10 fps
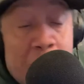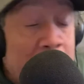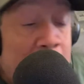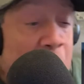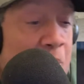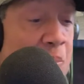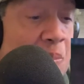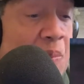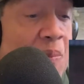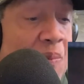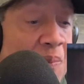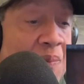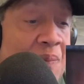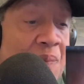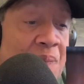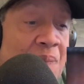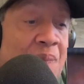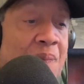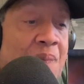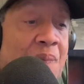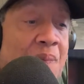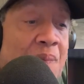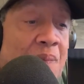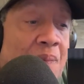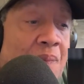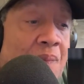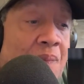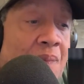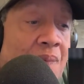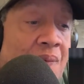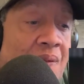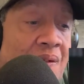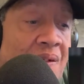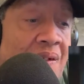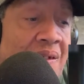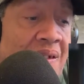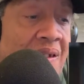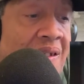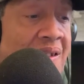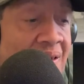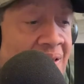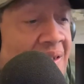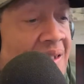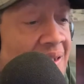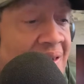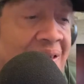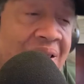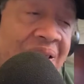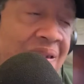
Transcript: [no speech]